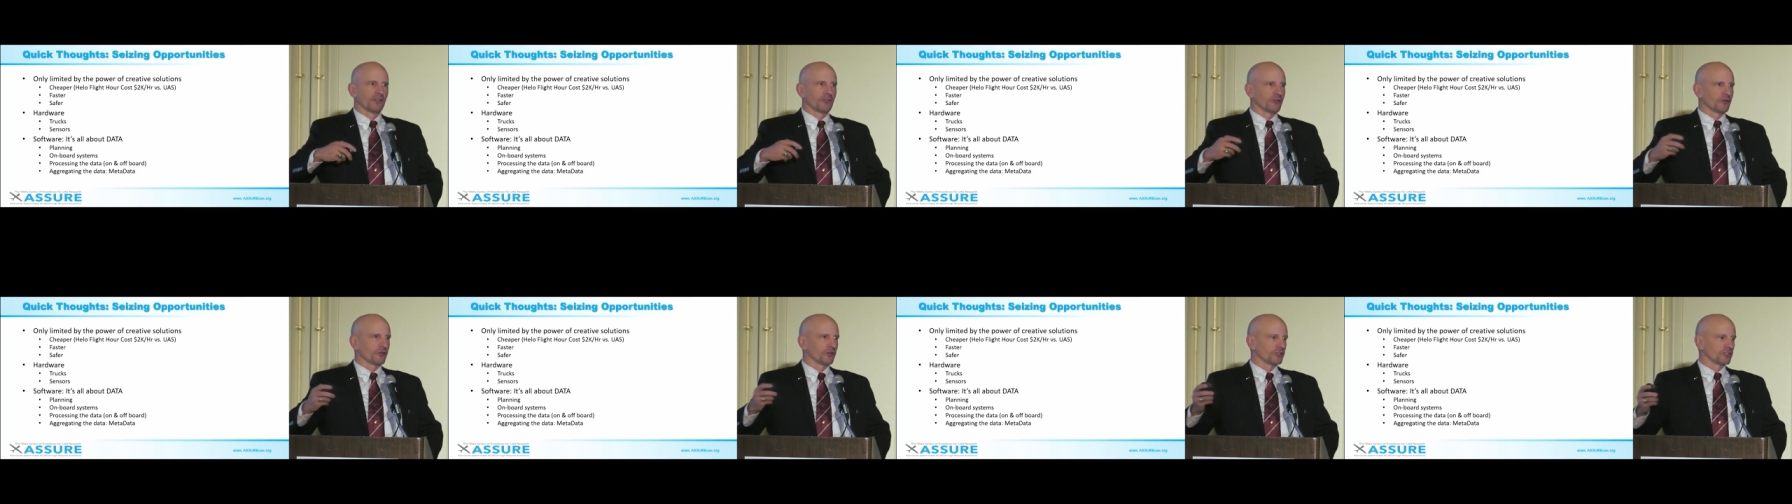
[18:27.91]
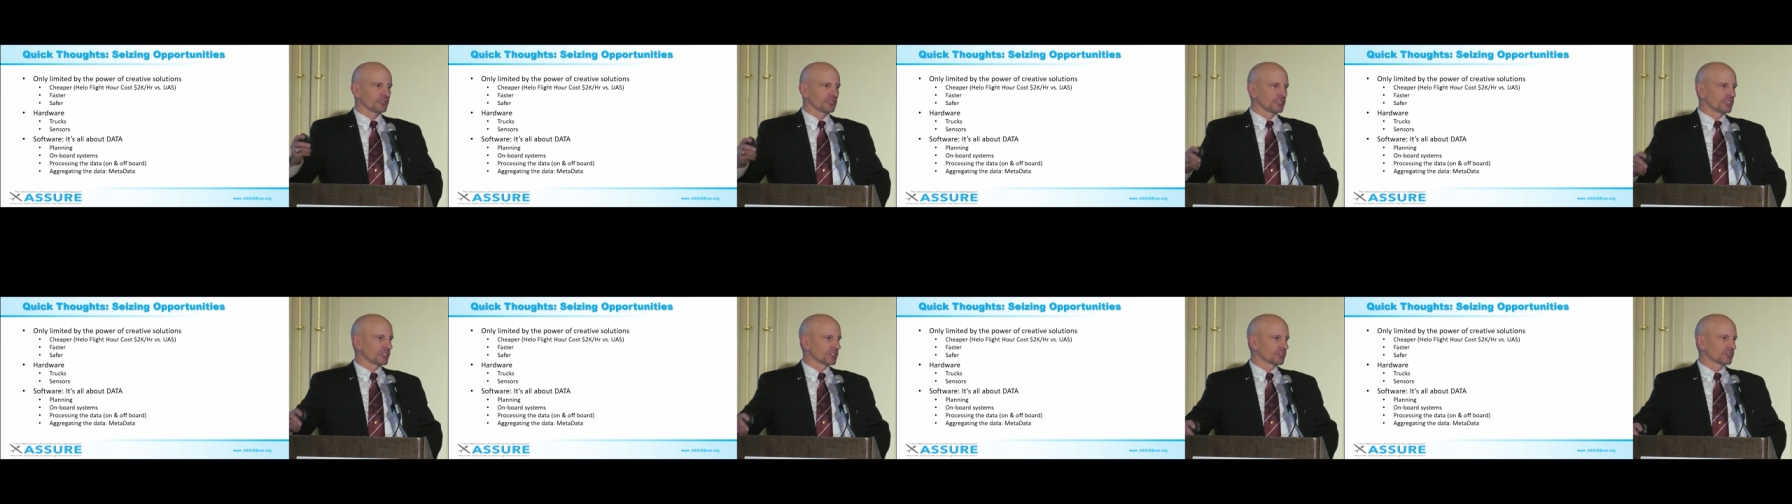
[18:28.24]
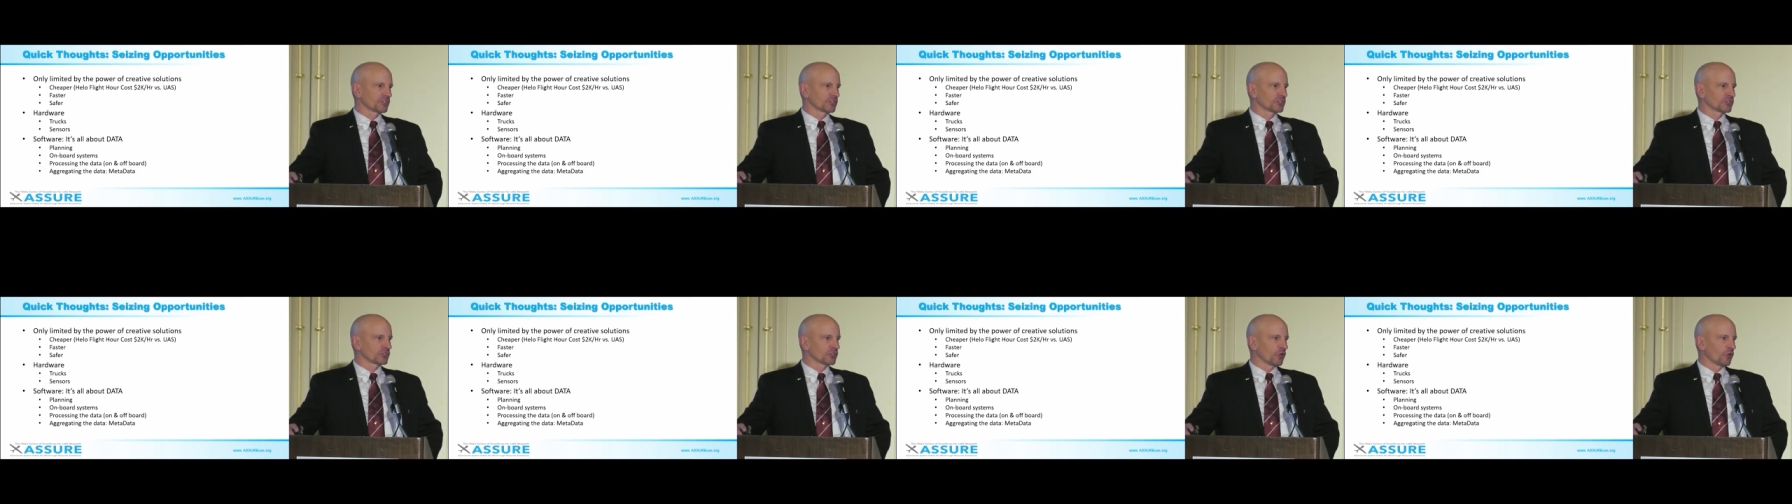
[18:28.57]
There is just
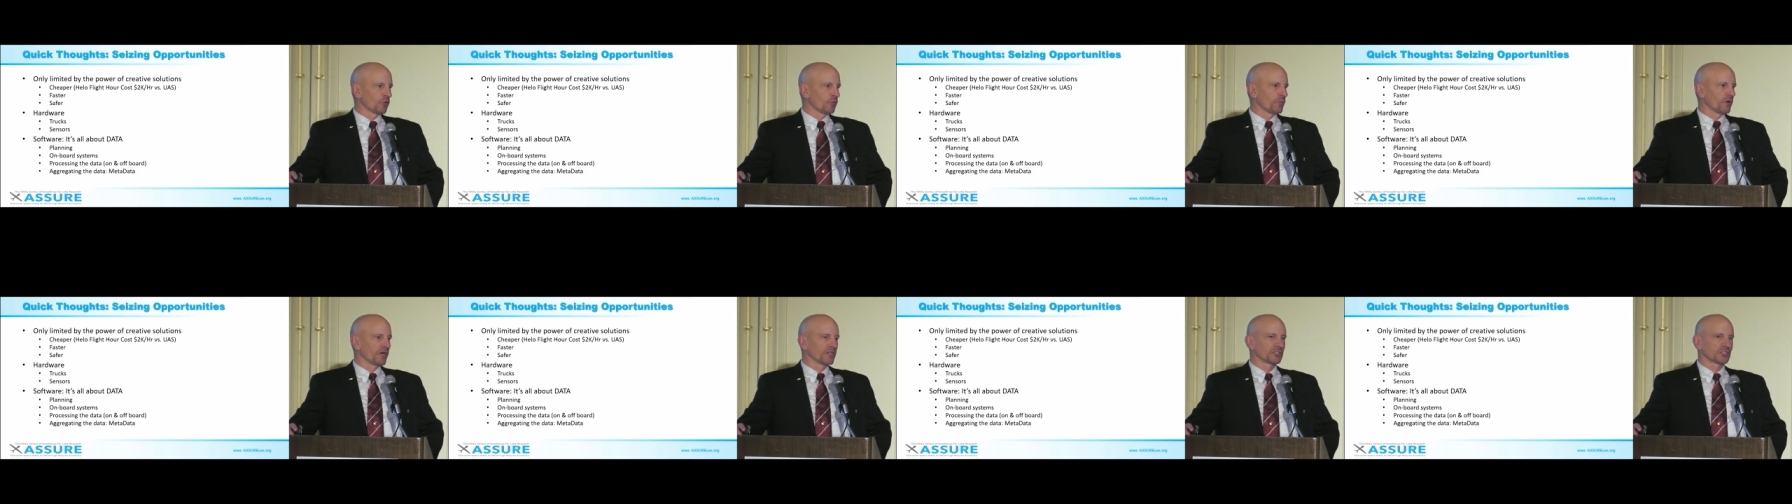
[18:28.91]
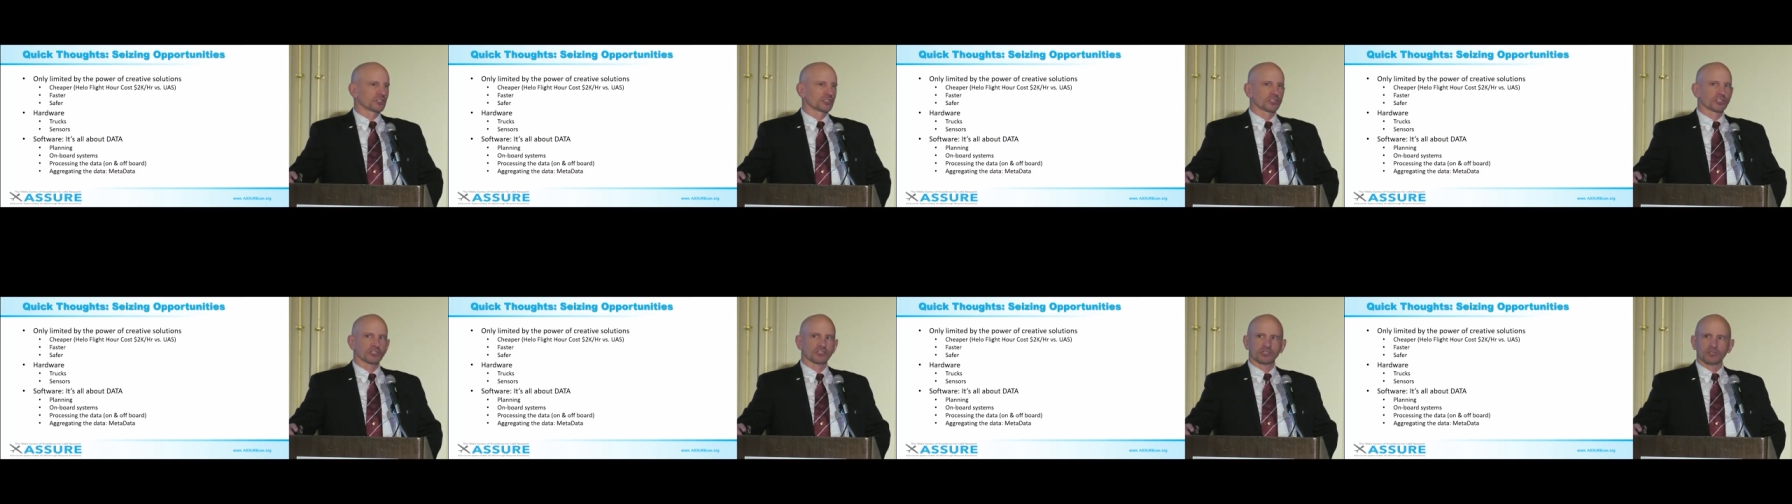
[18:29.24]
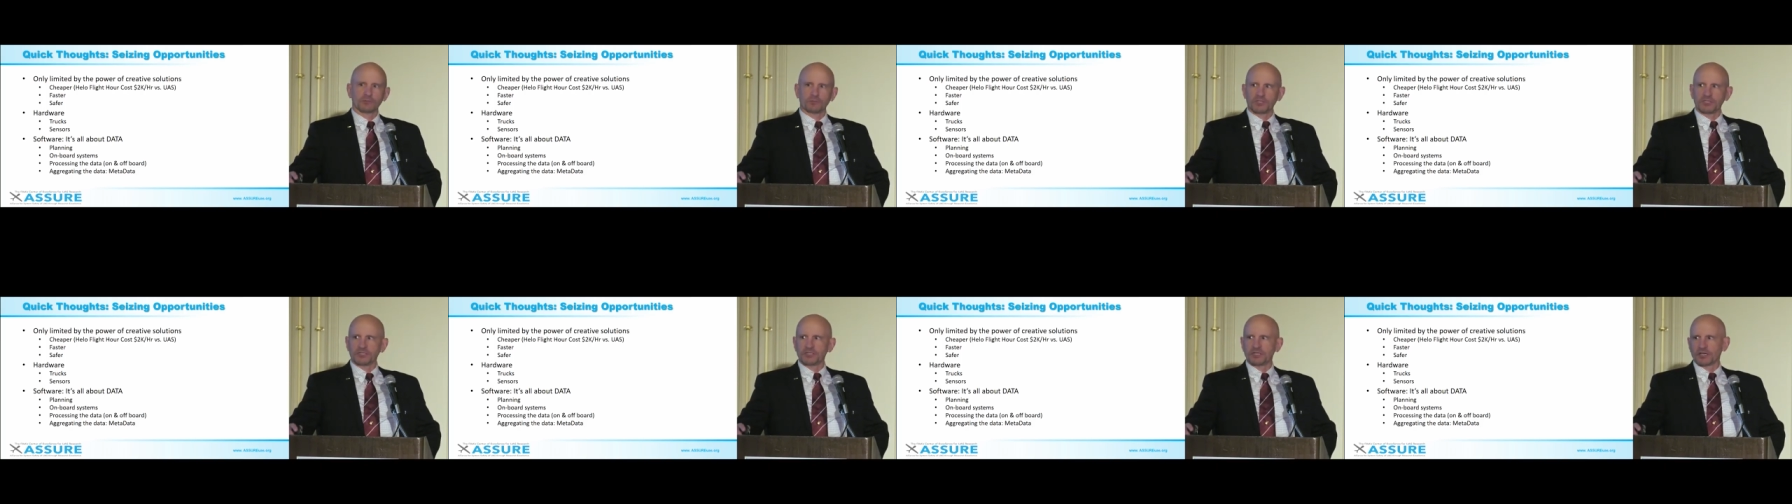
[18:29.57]
so much
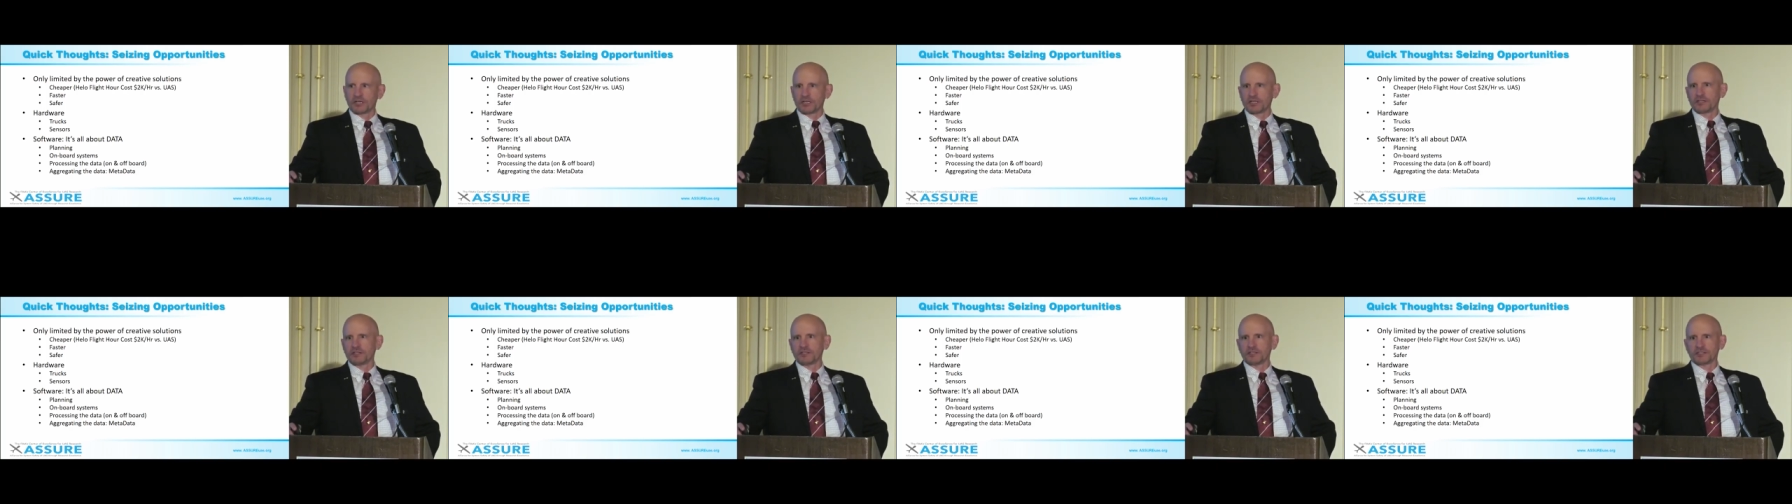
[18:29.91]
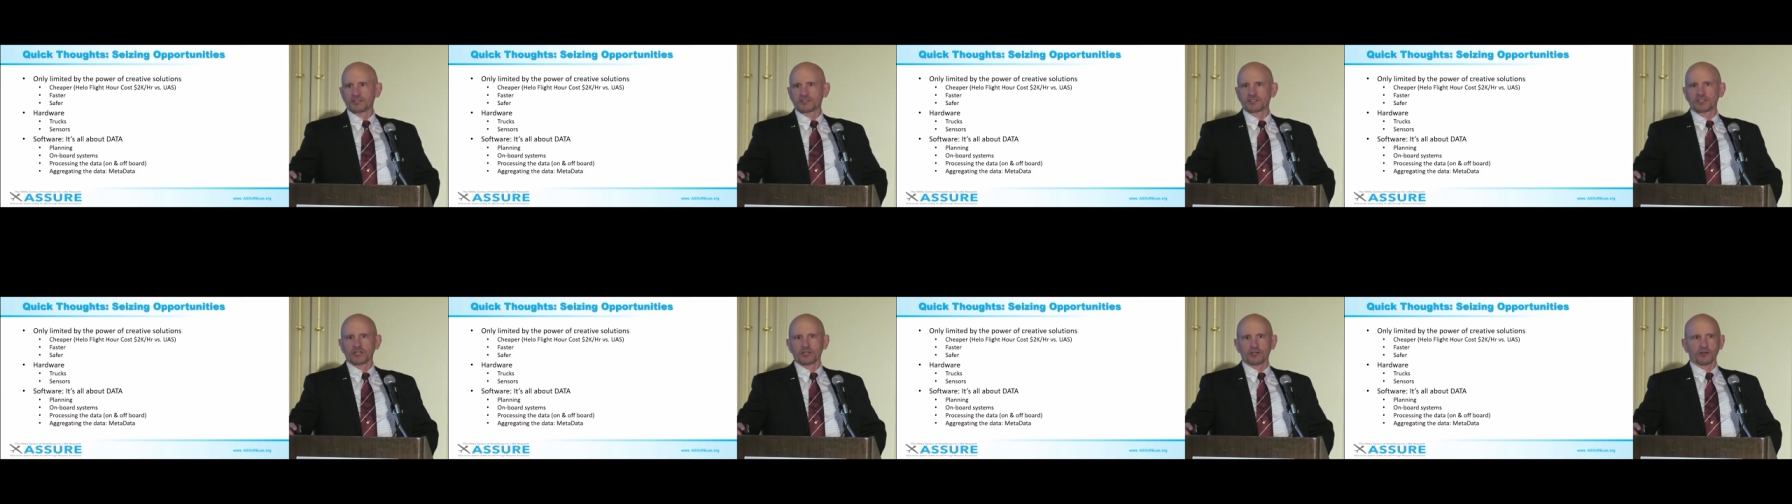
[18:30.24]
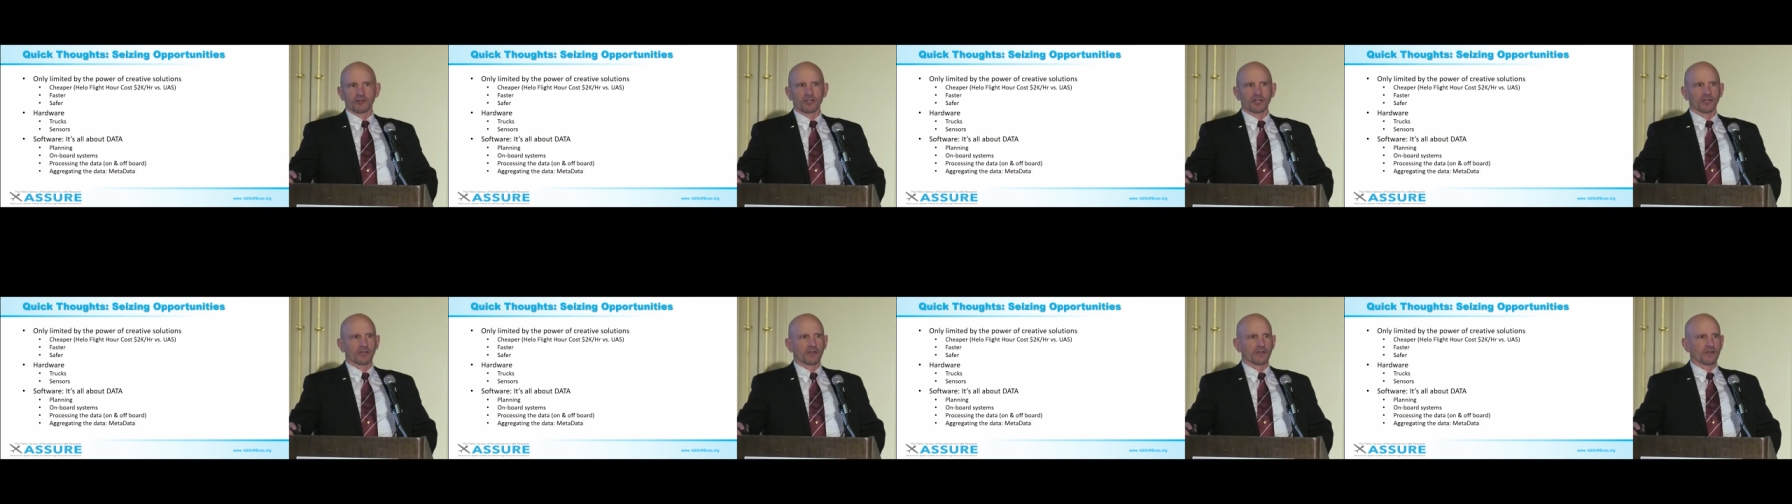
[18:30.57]
to be done in this
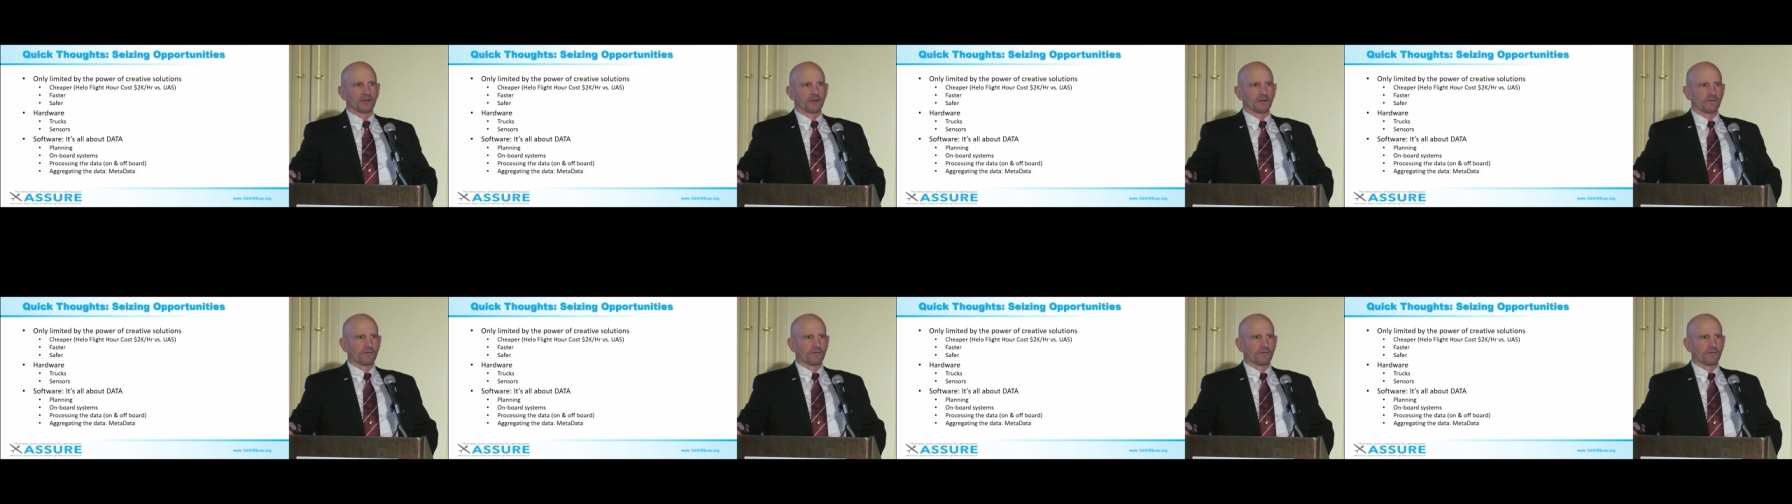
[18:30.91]
area